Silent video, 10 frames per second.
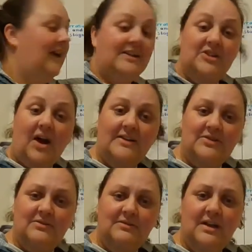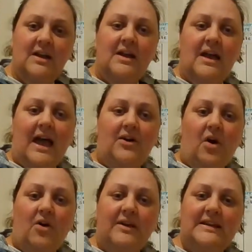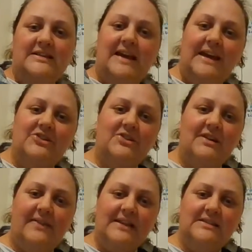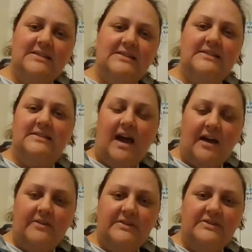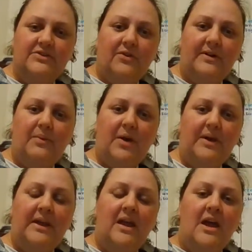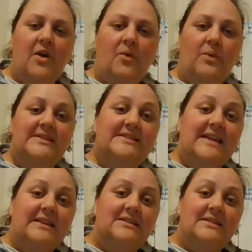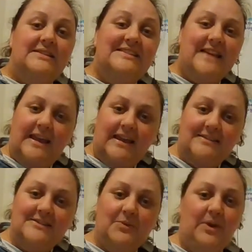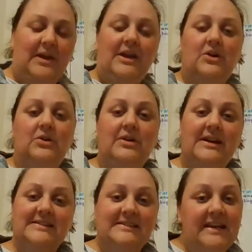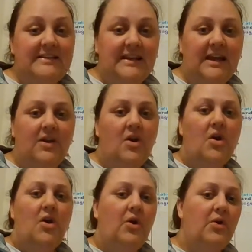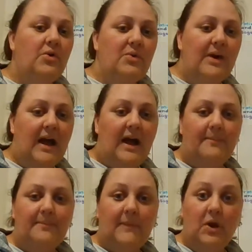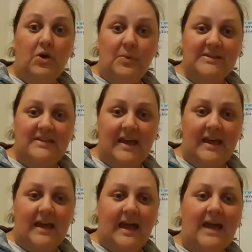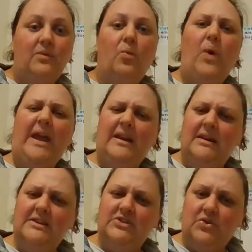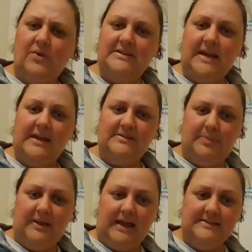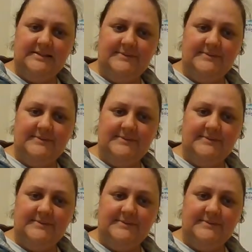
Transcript: title and orientation. Now that's the start of the story where we set the scenes. We include a setting, who is there, and when the story takes place.